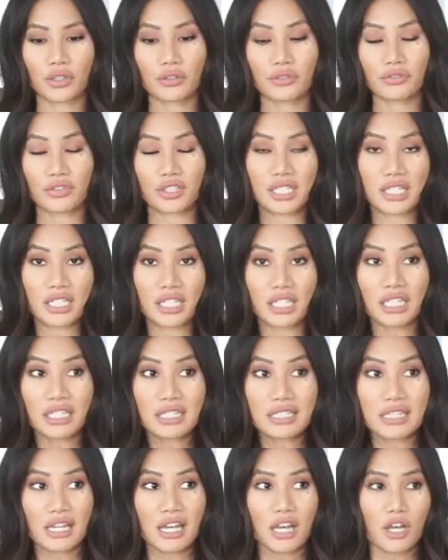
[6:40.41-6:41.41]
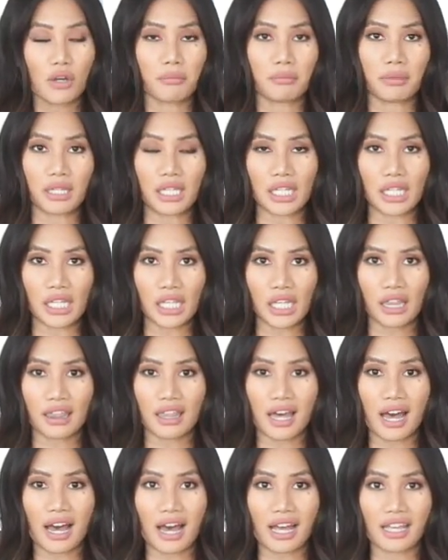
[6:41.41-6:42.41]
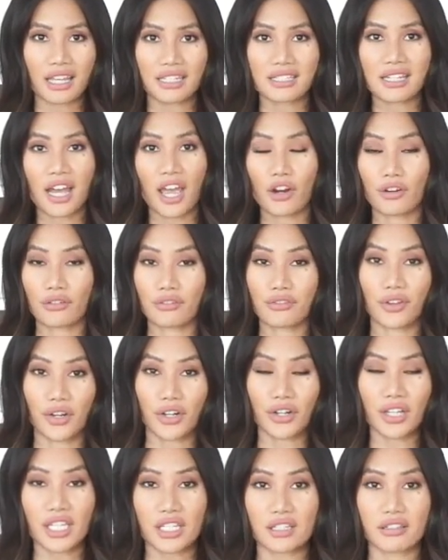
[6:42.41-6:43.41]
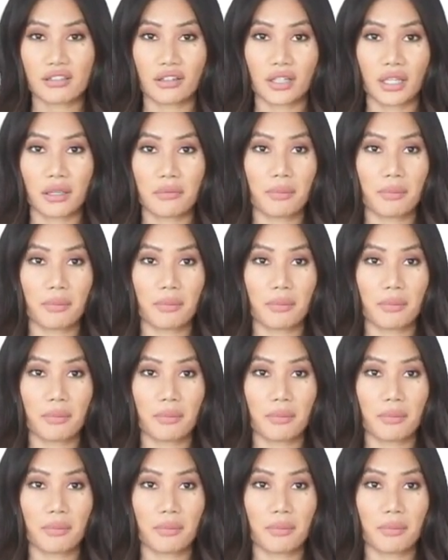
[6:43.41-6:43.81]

fatigued, meaning that I get tired very easily